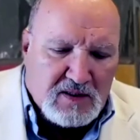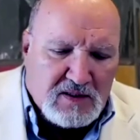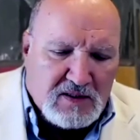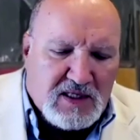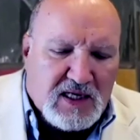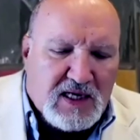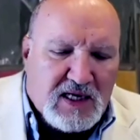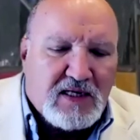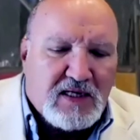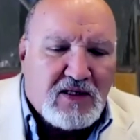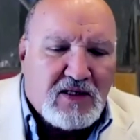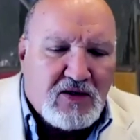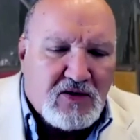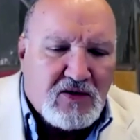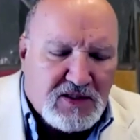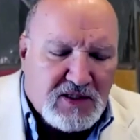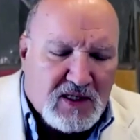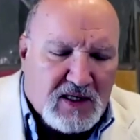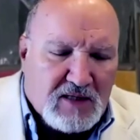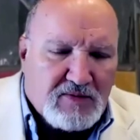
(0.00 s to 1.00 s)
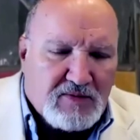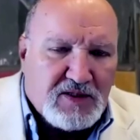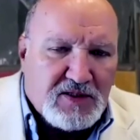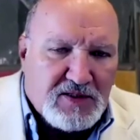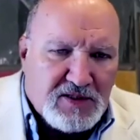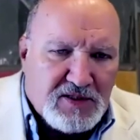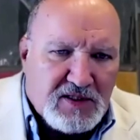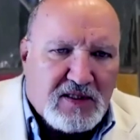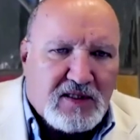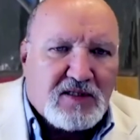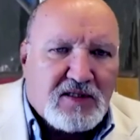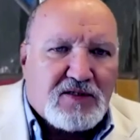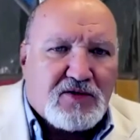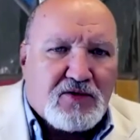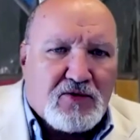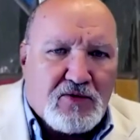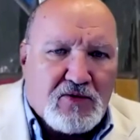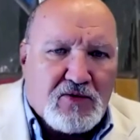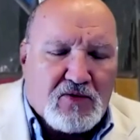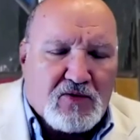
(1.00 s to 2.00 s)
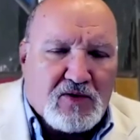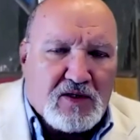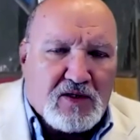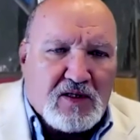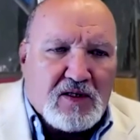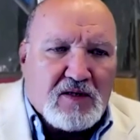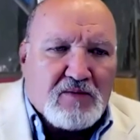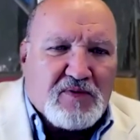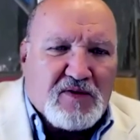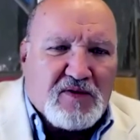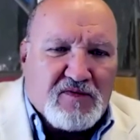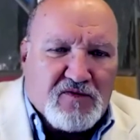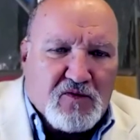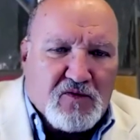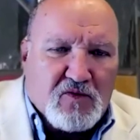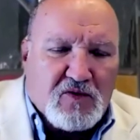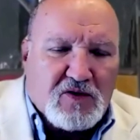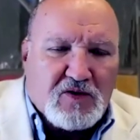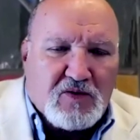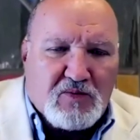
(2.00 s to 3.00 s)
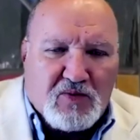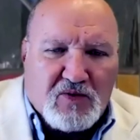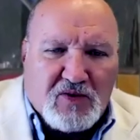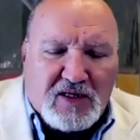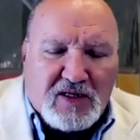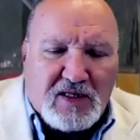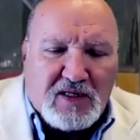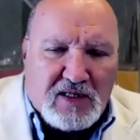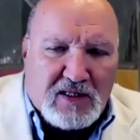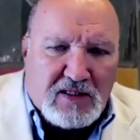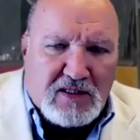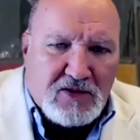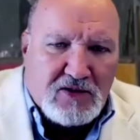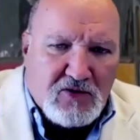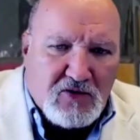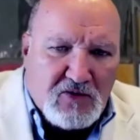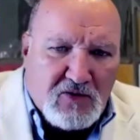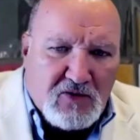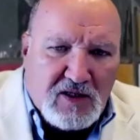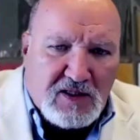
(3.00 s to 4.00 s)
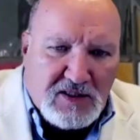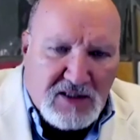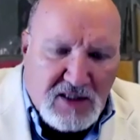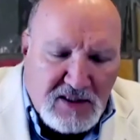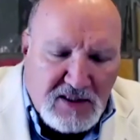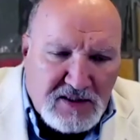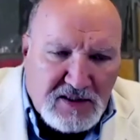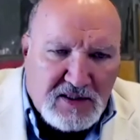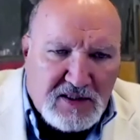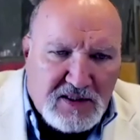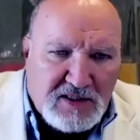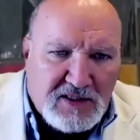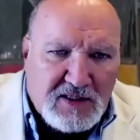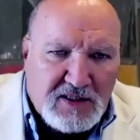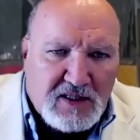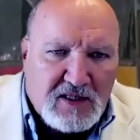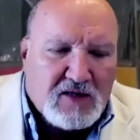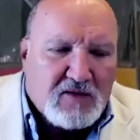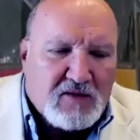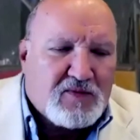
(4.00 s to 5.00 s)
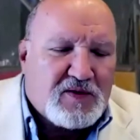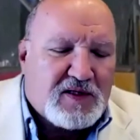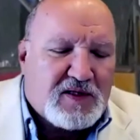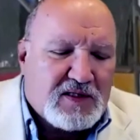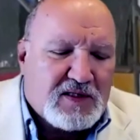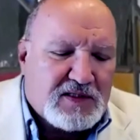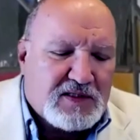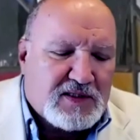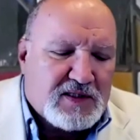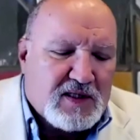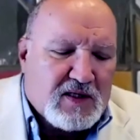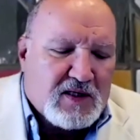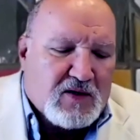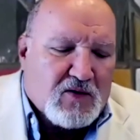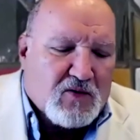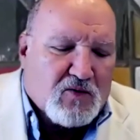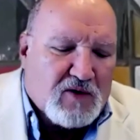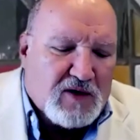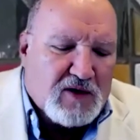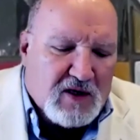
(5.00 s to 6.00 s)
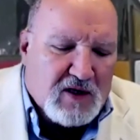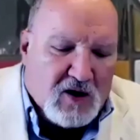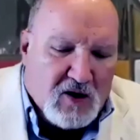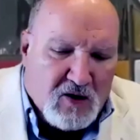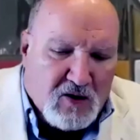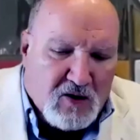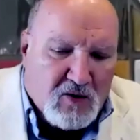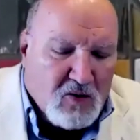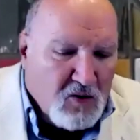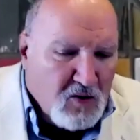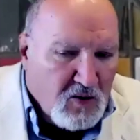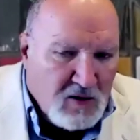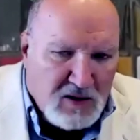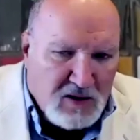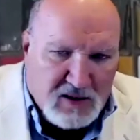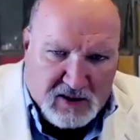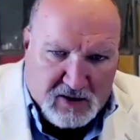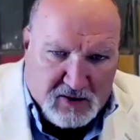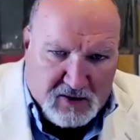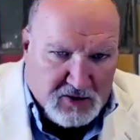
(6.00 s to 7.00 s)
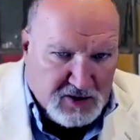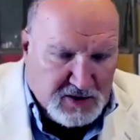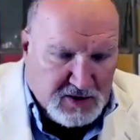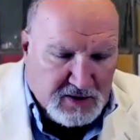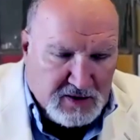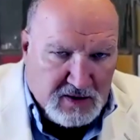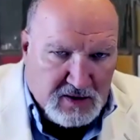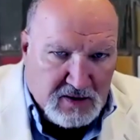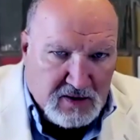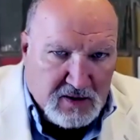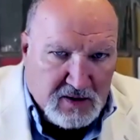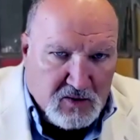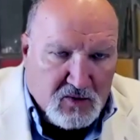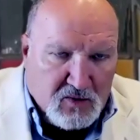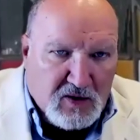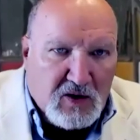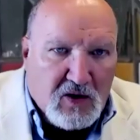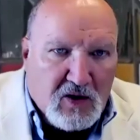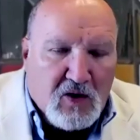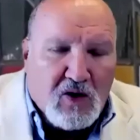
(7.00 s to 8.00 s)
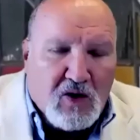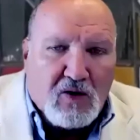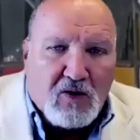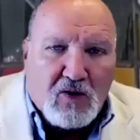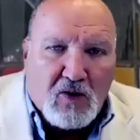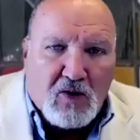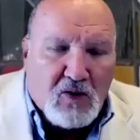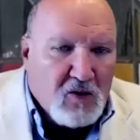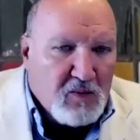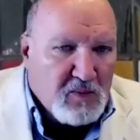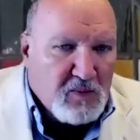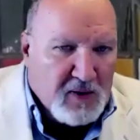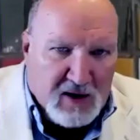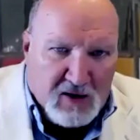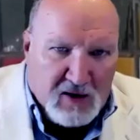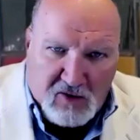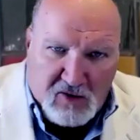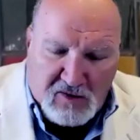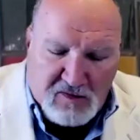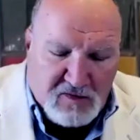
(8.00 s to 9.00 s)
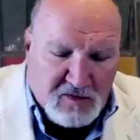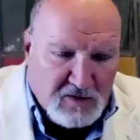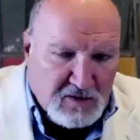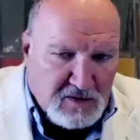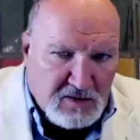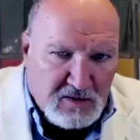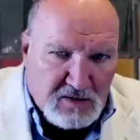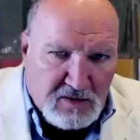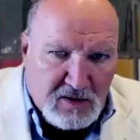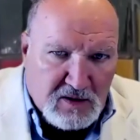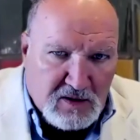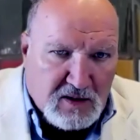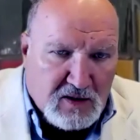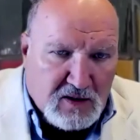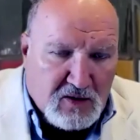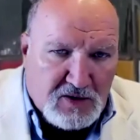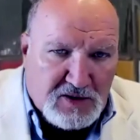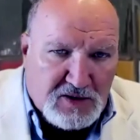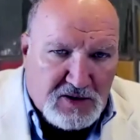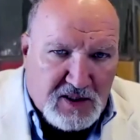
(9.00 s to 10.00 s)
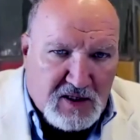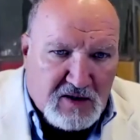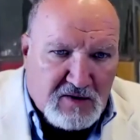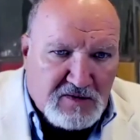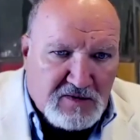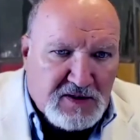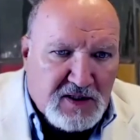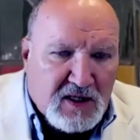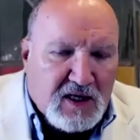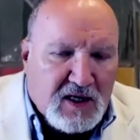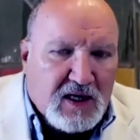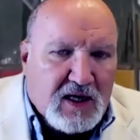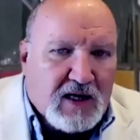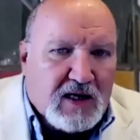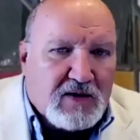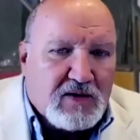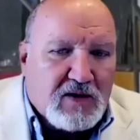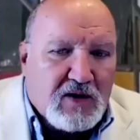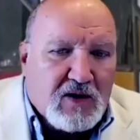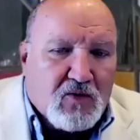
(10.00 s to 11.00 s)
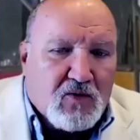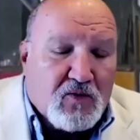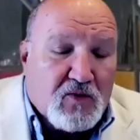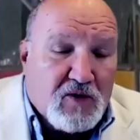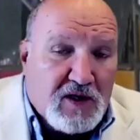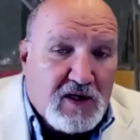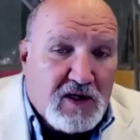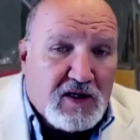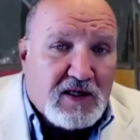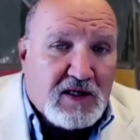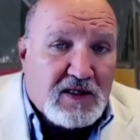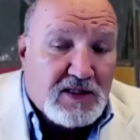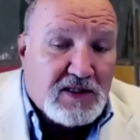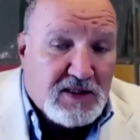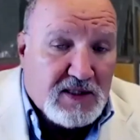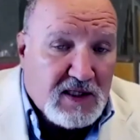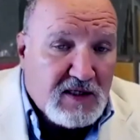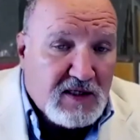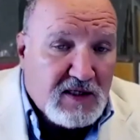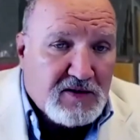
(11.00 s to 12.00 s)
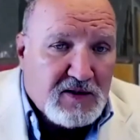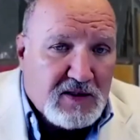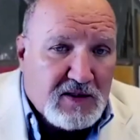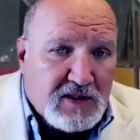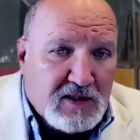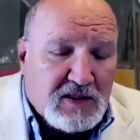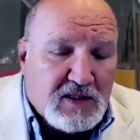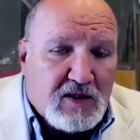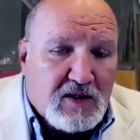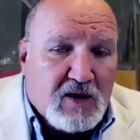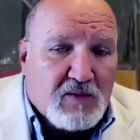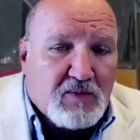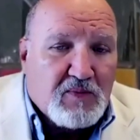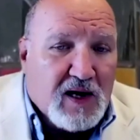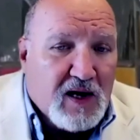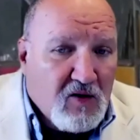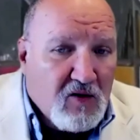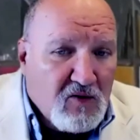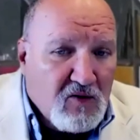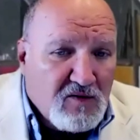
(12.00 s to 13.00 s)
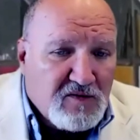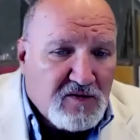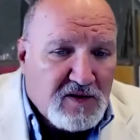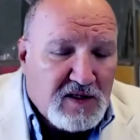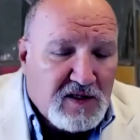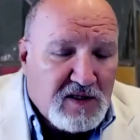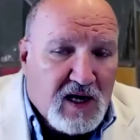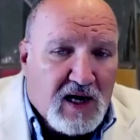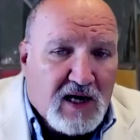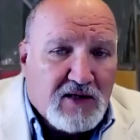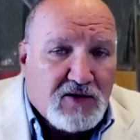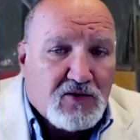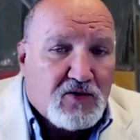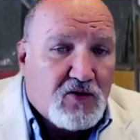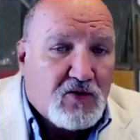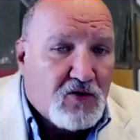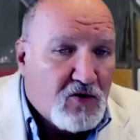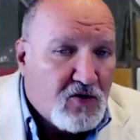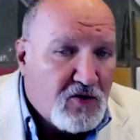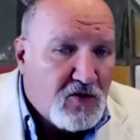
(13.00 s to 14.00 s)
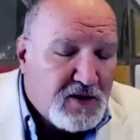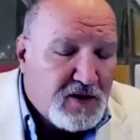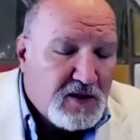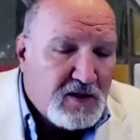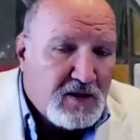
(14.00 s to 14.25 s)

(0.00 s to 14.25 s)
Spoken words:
Taking your time to think it through before you bring it into existence, because we are all leaders. We are all powerful in ourselves, and we can say things that powerfully either hurt